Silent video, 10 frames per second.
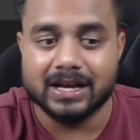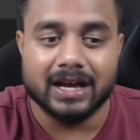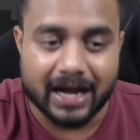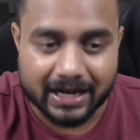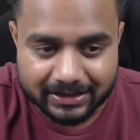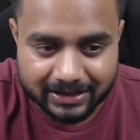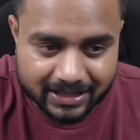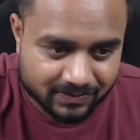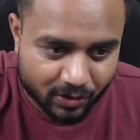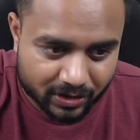and here
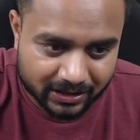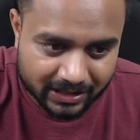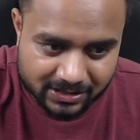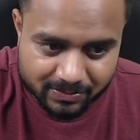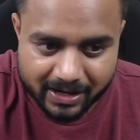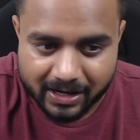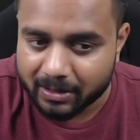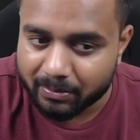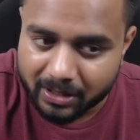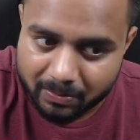is what, here is my
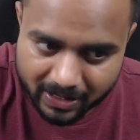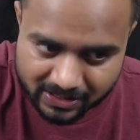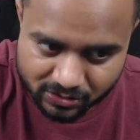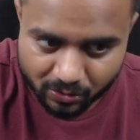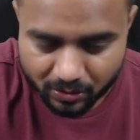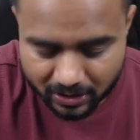runnable pass through.